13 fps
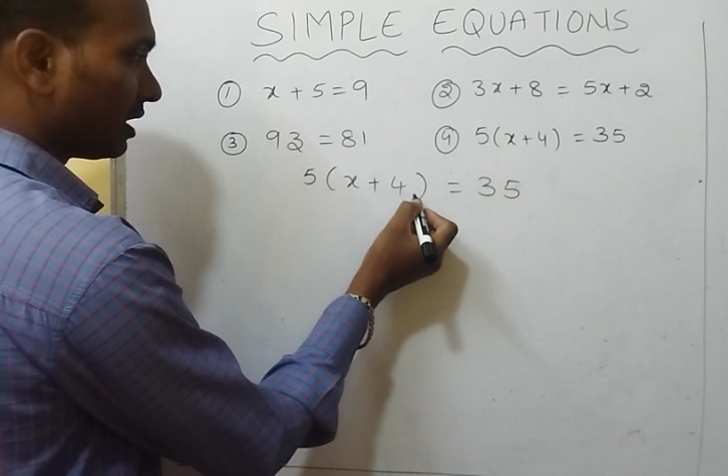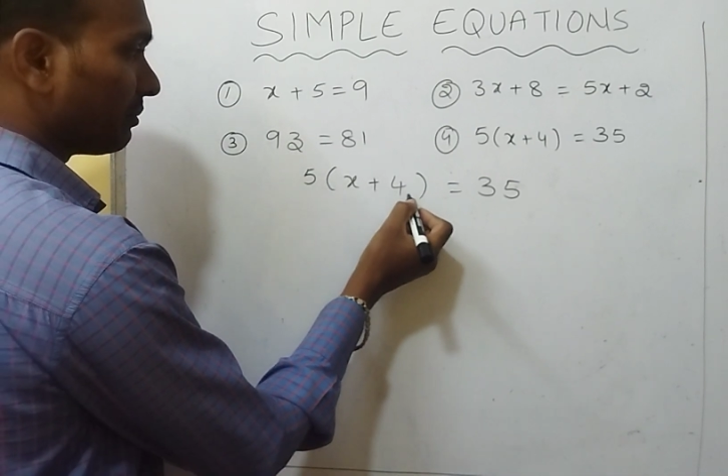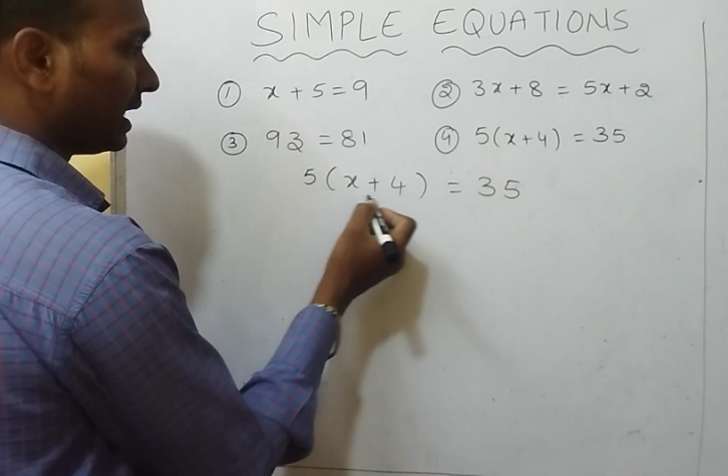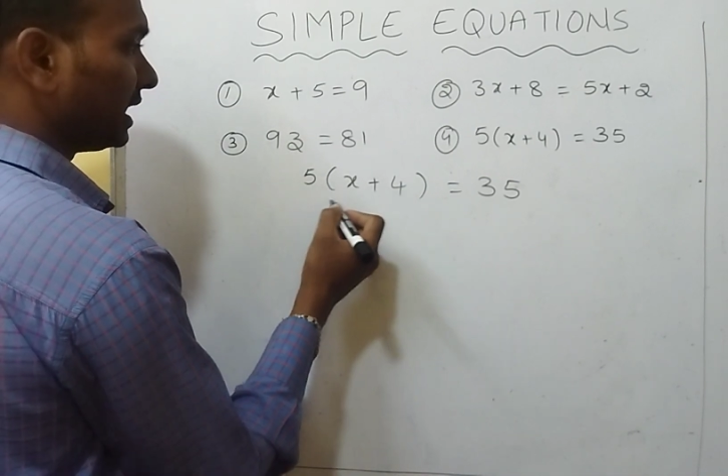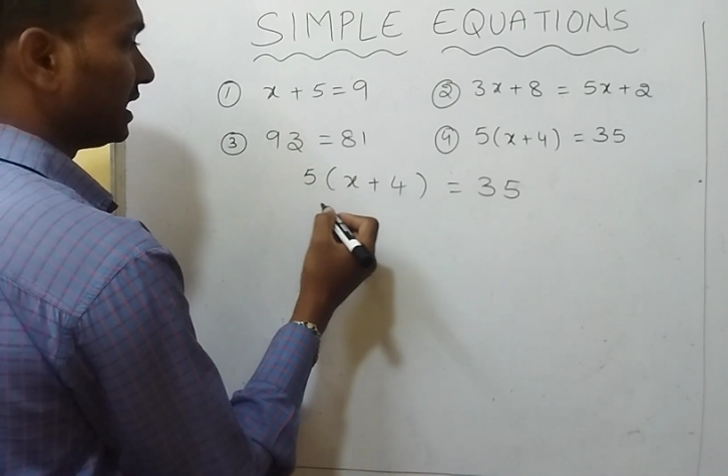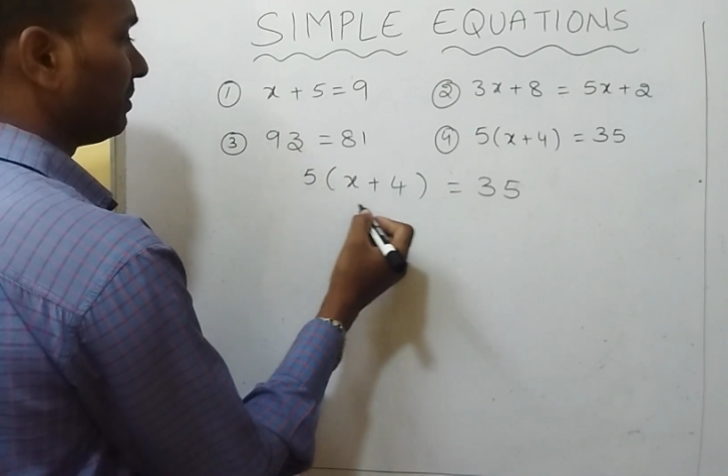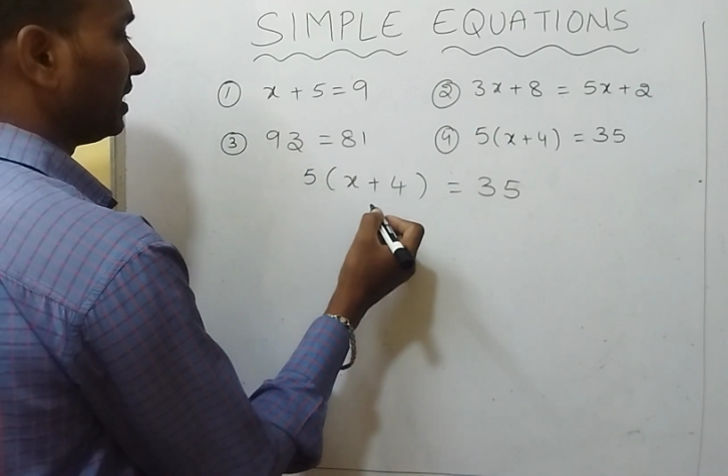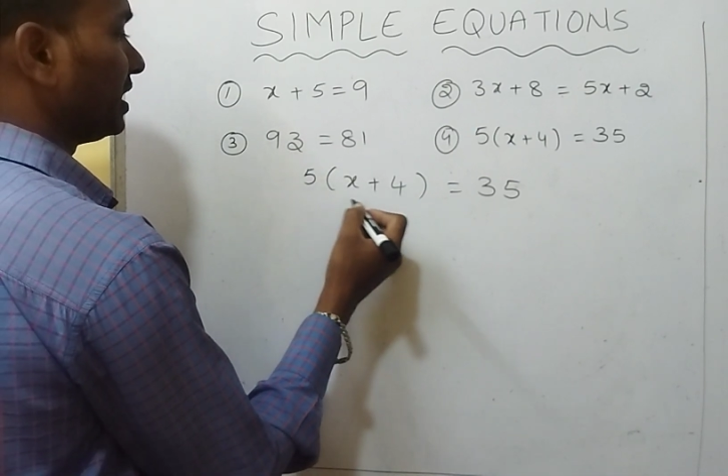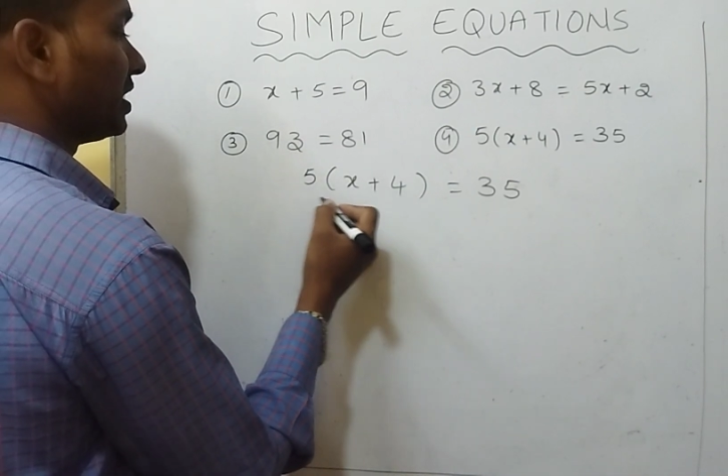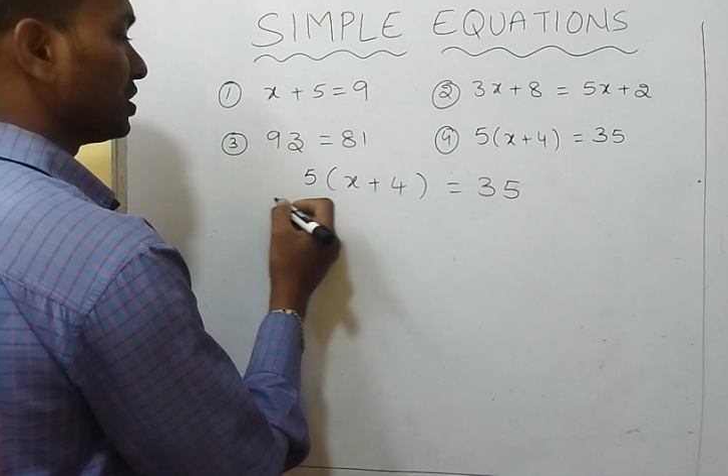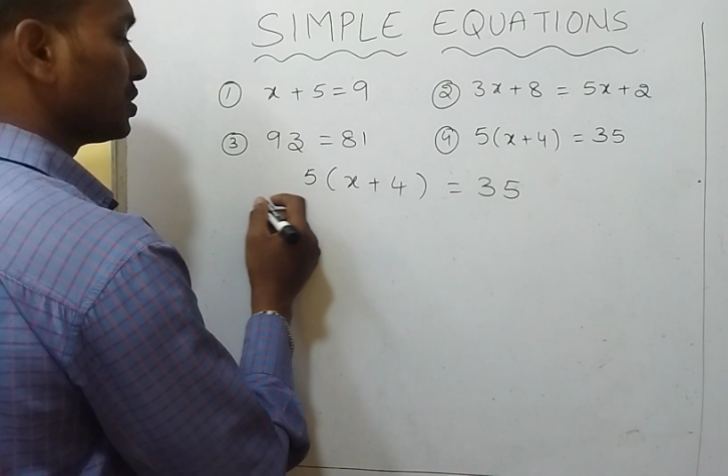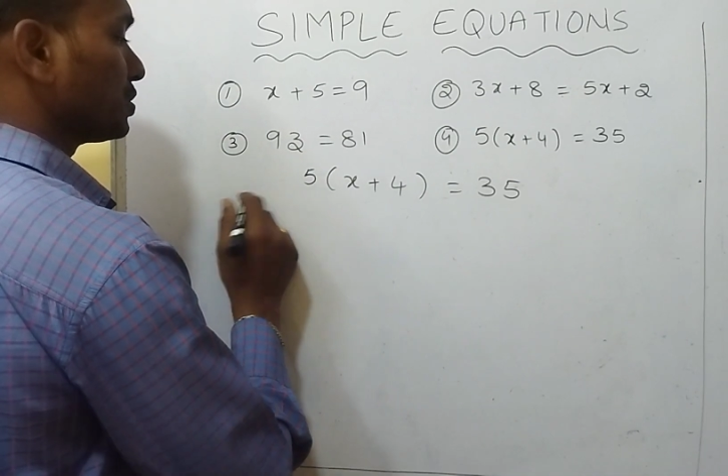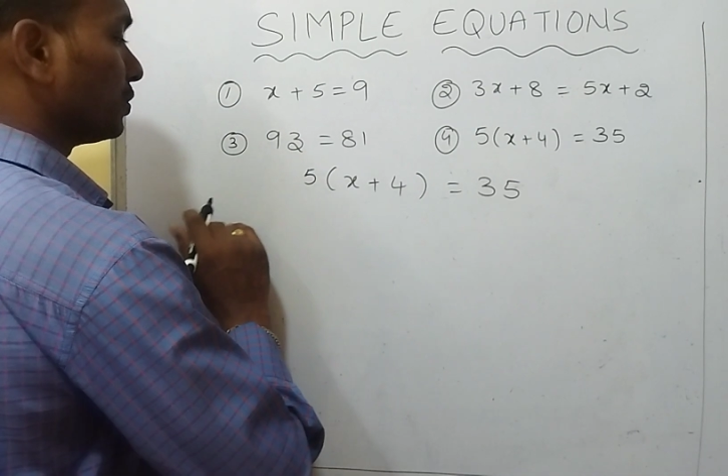in
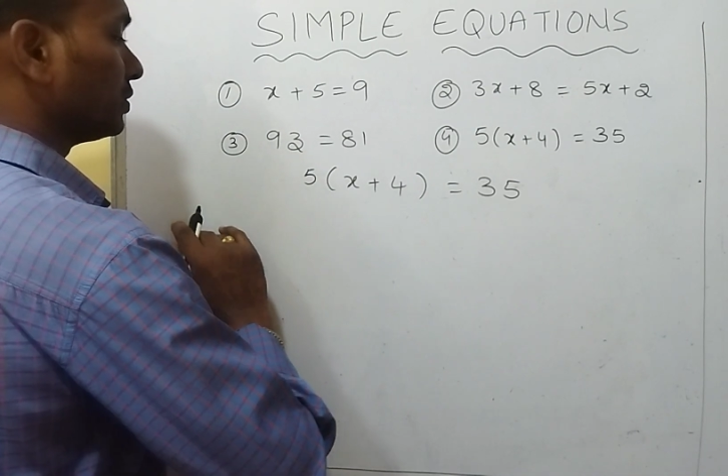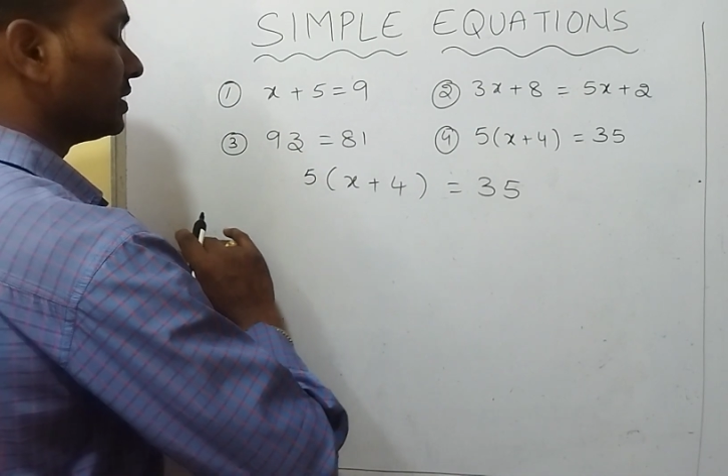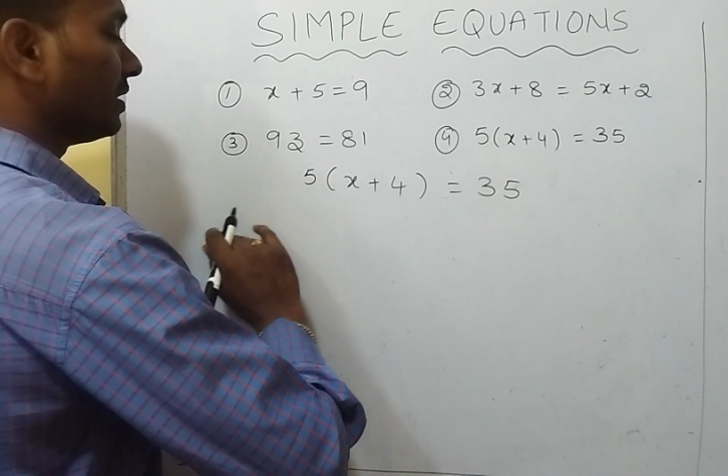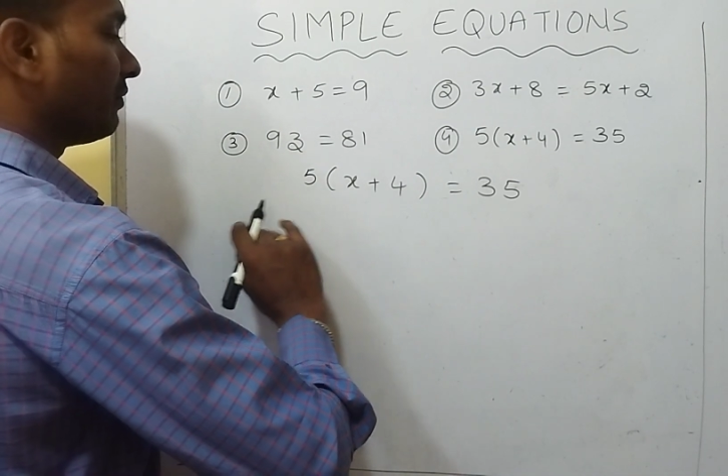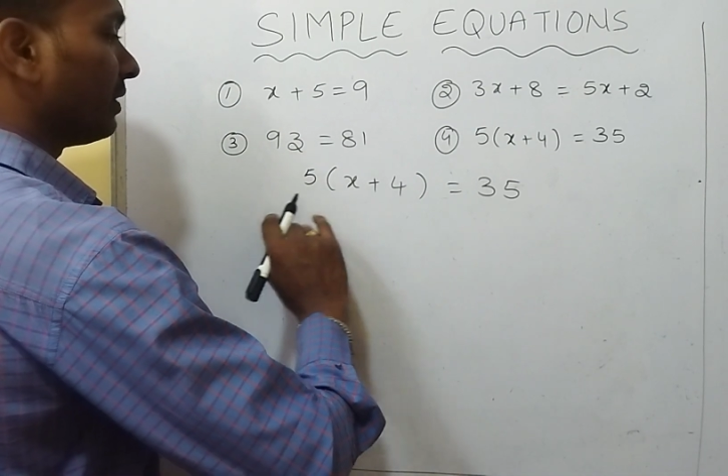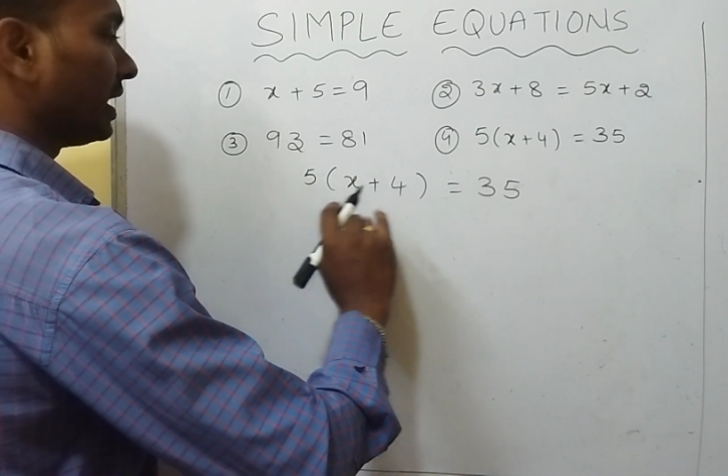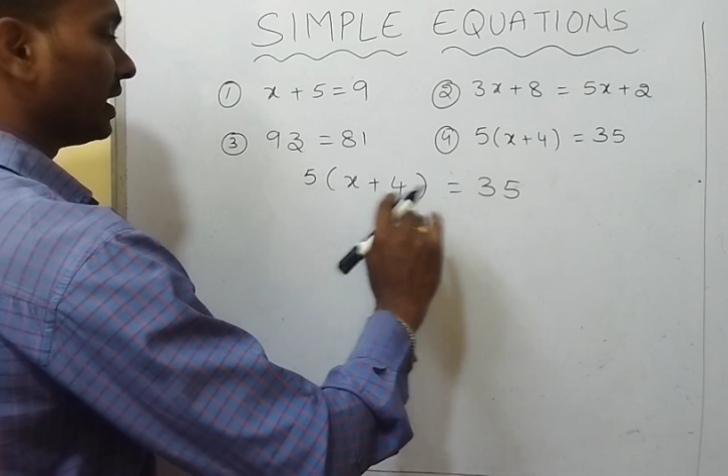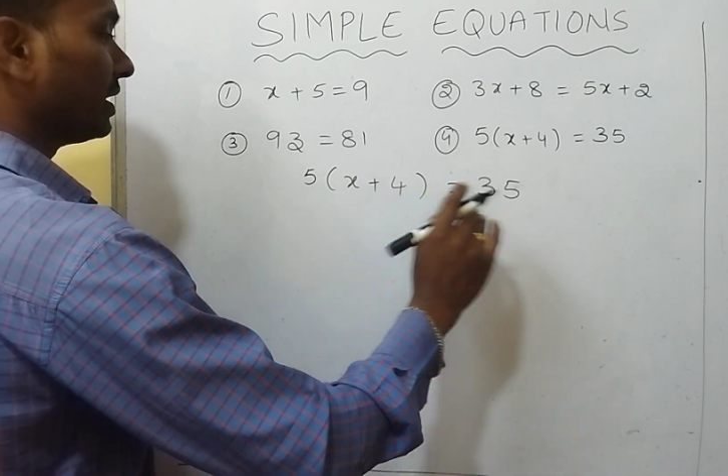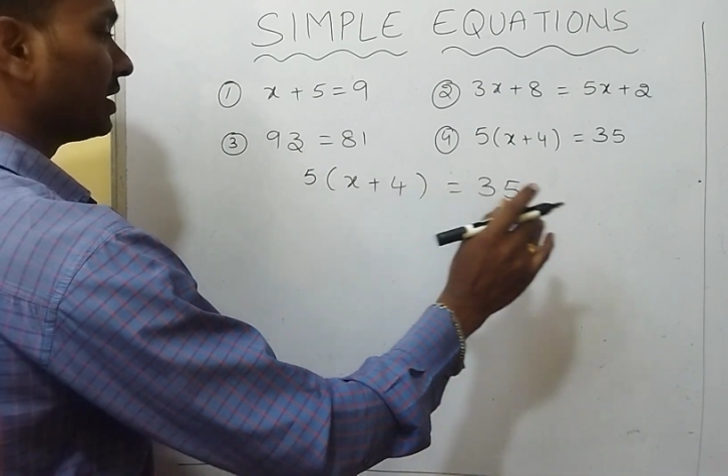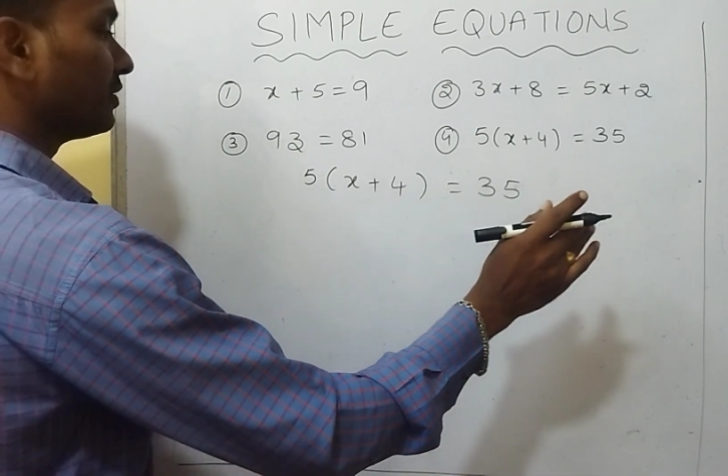multiplication, so that we can